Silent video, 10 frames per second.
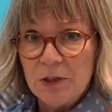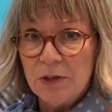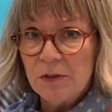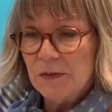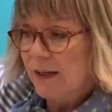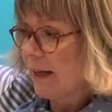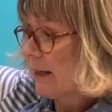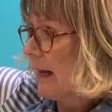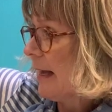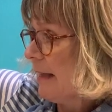
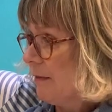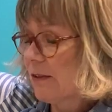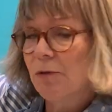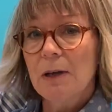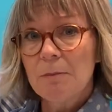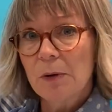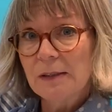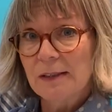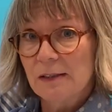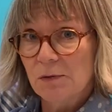using in the screen
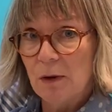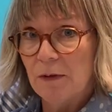printing as well,